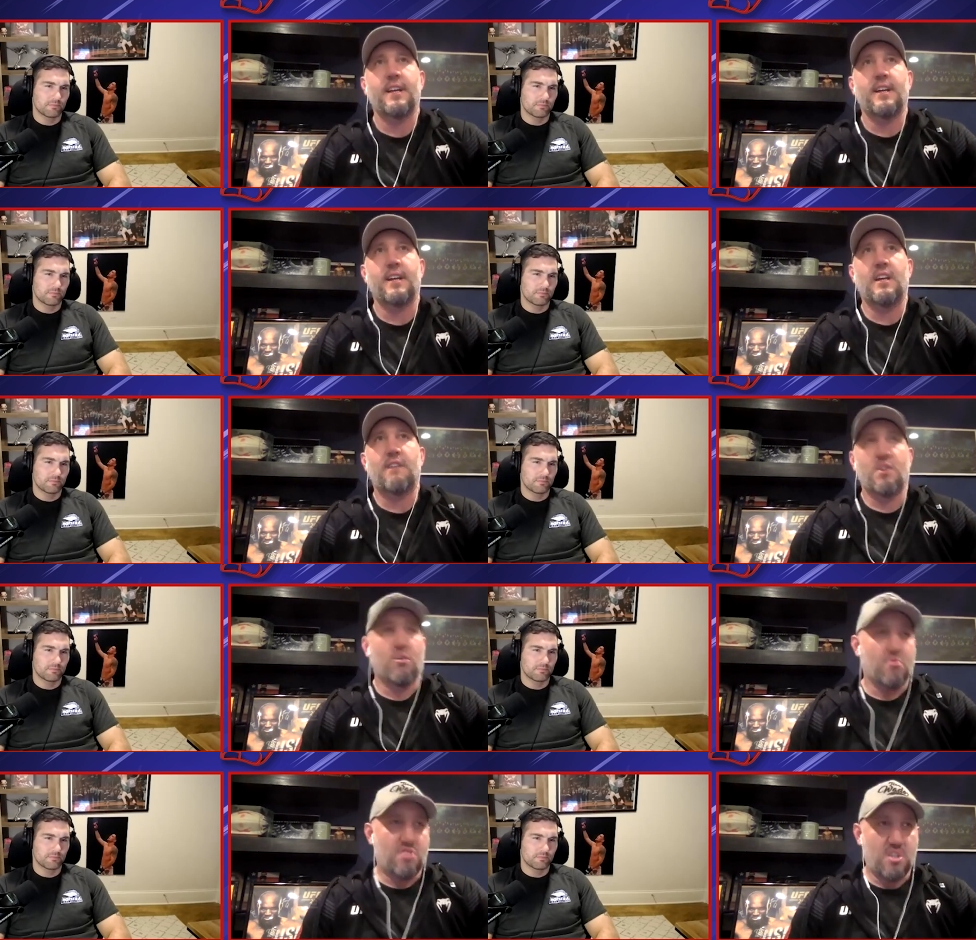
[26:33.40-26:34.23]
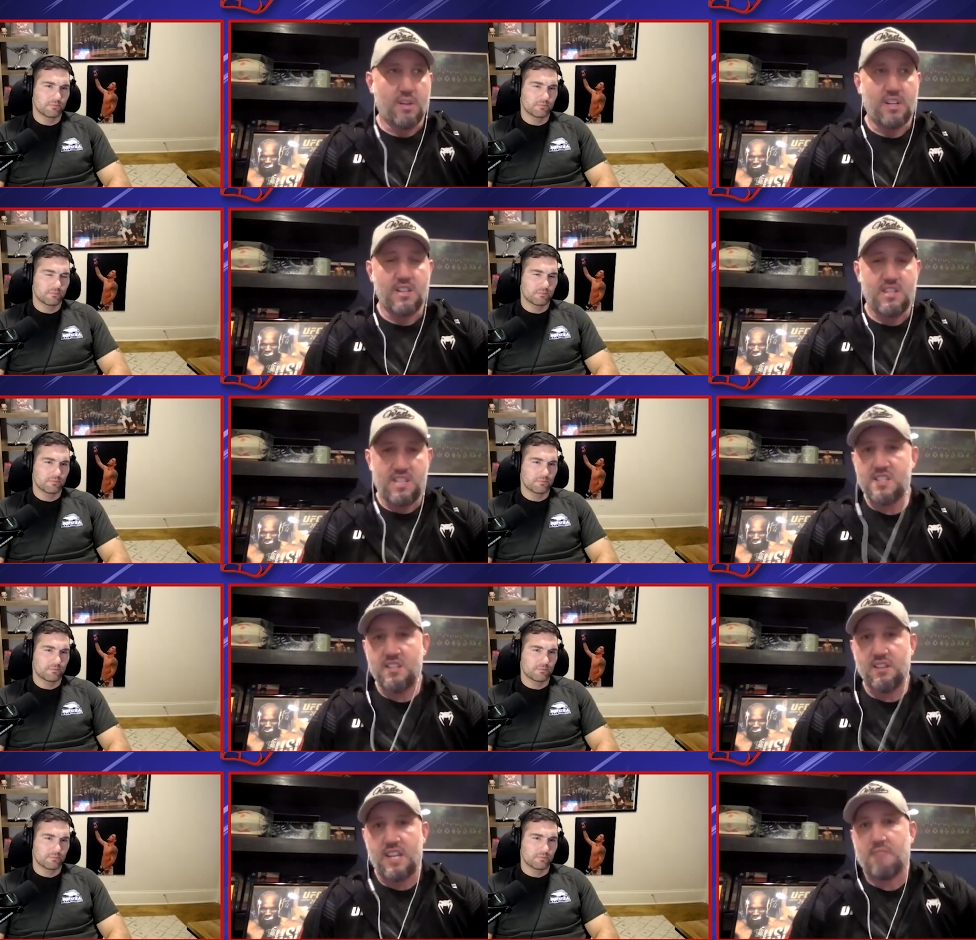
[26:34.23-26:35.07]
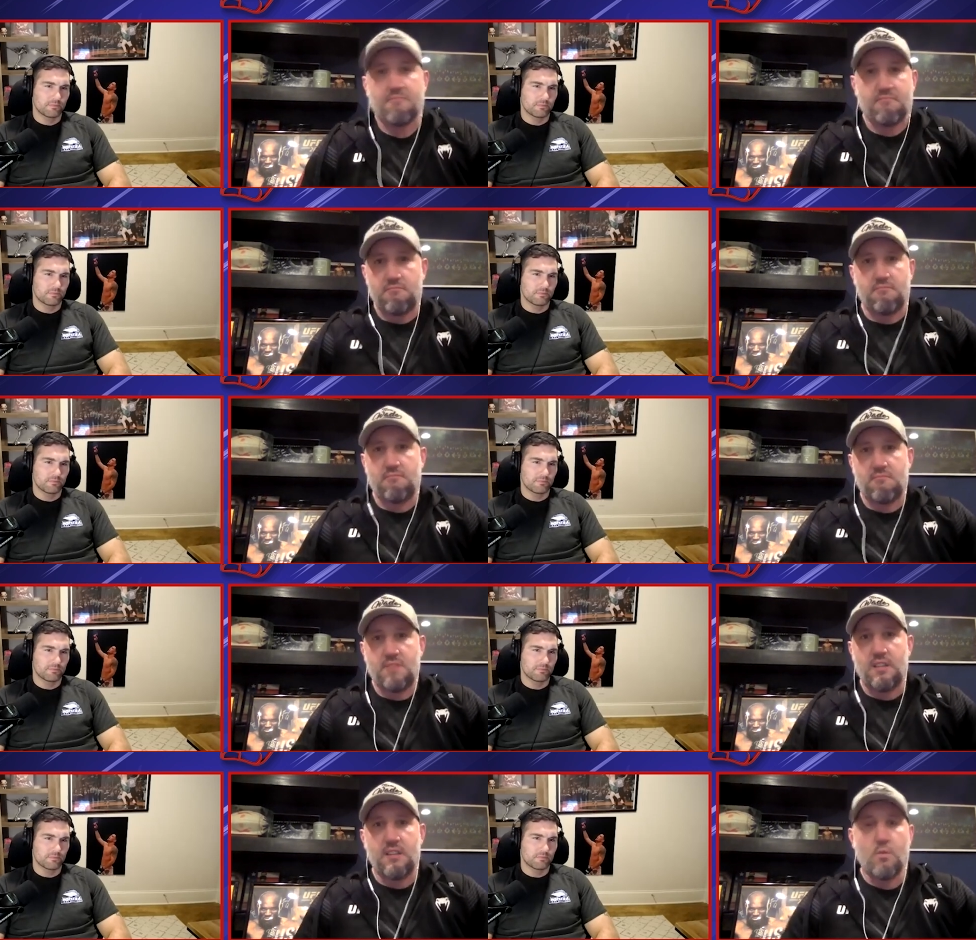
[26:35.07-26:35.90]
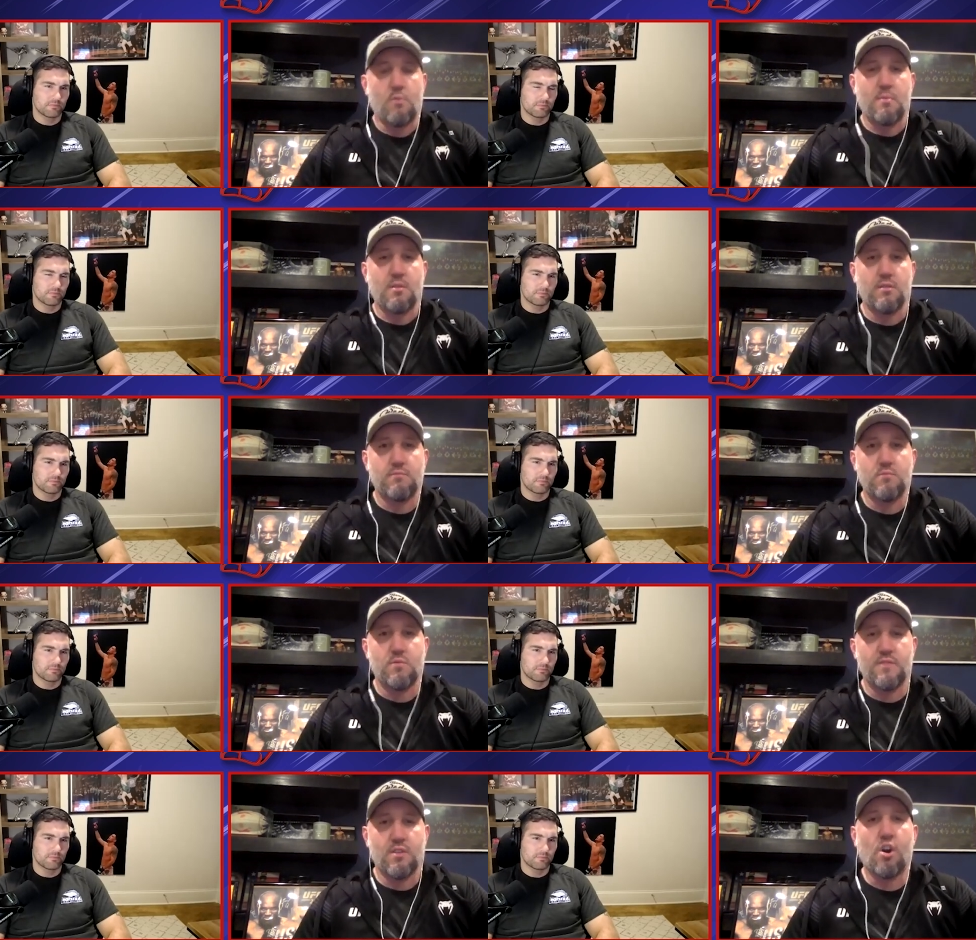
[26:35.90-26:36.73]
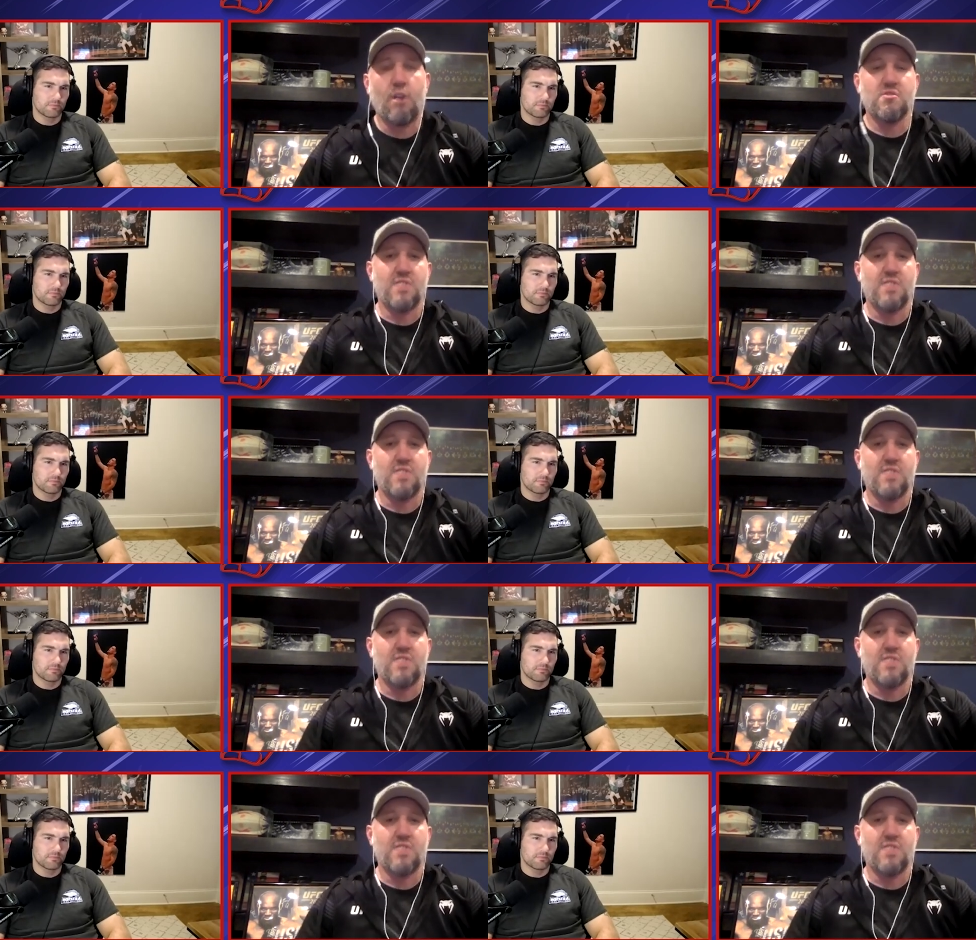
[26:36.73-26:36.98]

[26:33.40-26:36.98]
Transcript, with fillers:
Speaker 1: If you don't do it consistently, then they won't be able to move their arms.